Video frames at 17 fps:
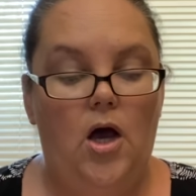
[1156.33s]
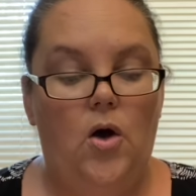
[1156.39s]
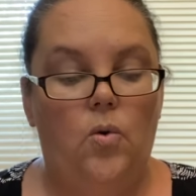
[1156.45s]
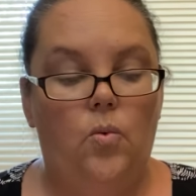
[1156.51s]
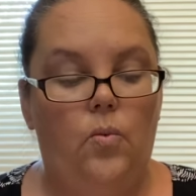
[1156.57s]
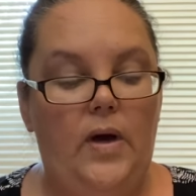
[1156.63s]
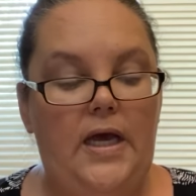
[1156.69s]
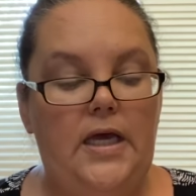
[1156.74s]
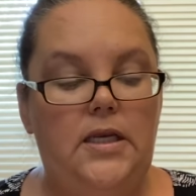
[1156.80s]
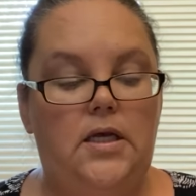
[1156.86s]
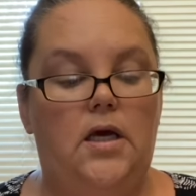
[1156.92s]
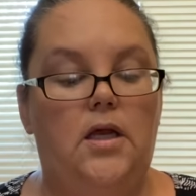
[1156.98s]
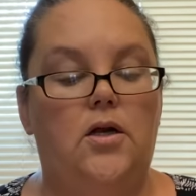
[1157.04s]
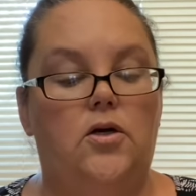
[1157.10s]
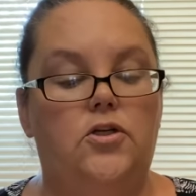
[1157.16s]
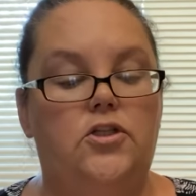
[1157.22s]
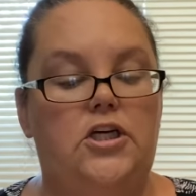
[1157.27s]
Wind
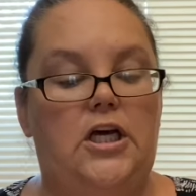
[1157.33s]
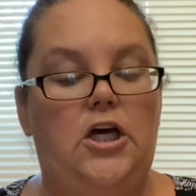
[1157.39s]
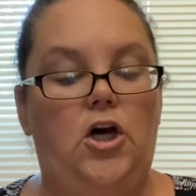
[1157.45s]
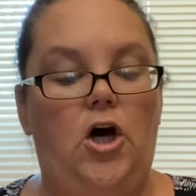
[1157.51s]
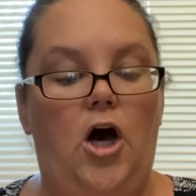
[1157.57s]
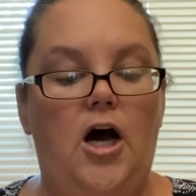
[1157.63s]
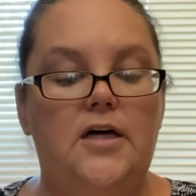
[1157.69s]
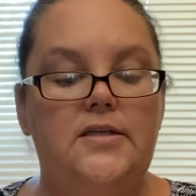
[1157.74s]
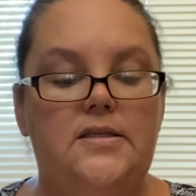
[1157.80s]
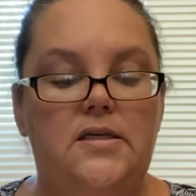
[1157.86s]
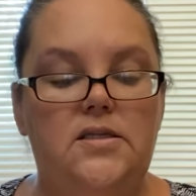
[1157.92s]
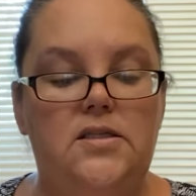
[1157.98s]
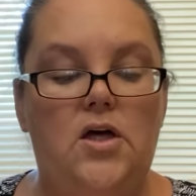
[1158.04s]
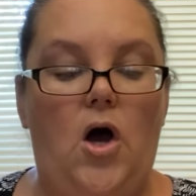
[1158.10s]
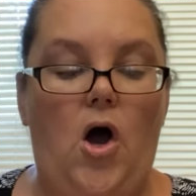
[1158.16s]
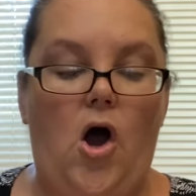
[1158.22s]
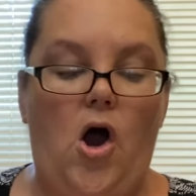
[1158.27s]
energy
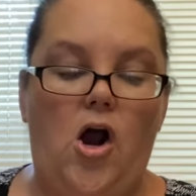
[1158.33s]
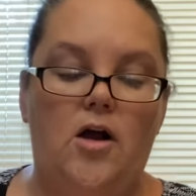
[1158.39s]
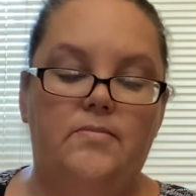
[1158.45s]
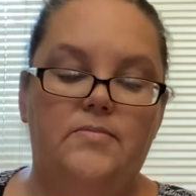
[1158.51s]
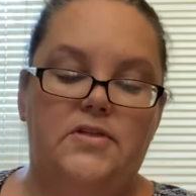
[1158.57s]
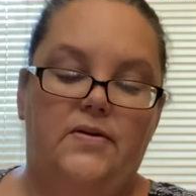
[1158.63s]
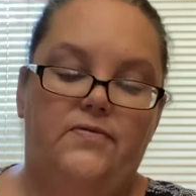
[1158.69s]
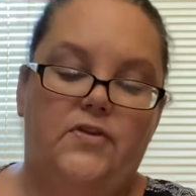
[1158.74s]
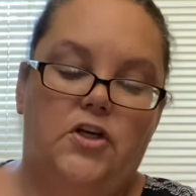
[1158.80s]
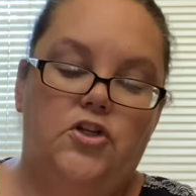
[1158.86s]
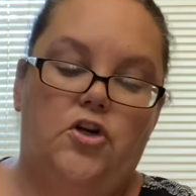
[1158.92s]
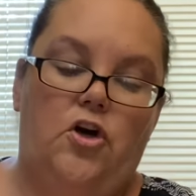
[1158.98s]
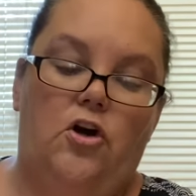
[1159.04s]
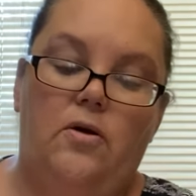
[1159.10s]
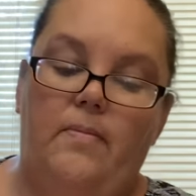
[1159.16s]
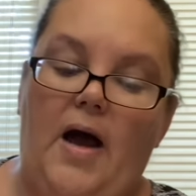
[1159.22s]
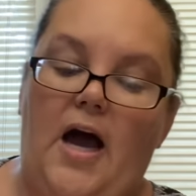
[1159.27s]
causes the arms of the
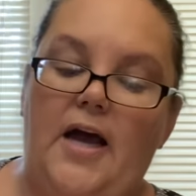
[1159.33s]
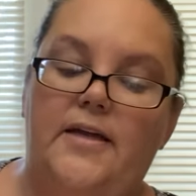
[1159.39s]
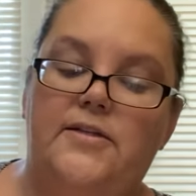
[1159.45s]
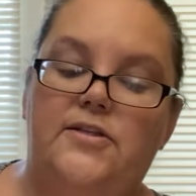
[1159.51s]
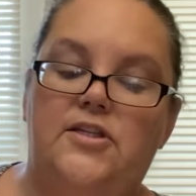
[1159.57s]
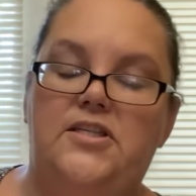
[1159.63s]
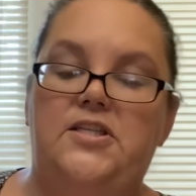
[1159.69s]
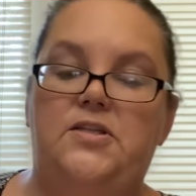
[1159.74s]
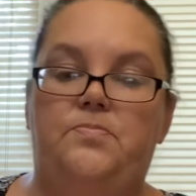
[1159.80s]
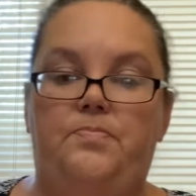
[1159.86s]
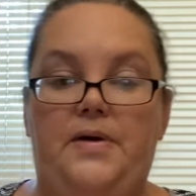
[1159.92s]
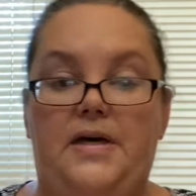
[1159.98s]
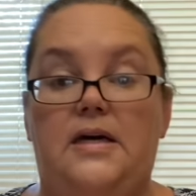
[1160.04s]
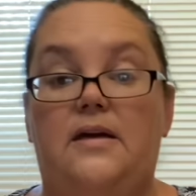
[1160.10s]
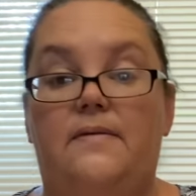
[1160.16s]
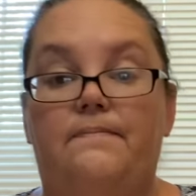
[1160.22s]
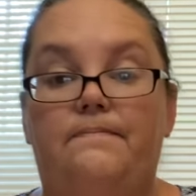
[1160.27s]
turbine to
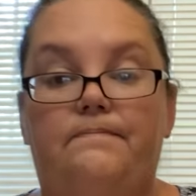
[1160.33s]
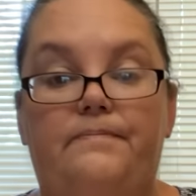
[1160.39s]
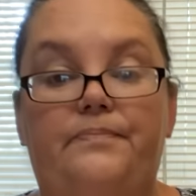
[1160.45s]
spin.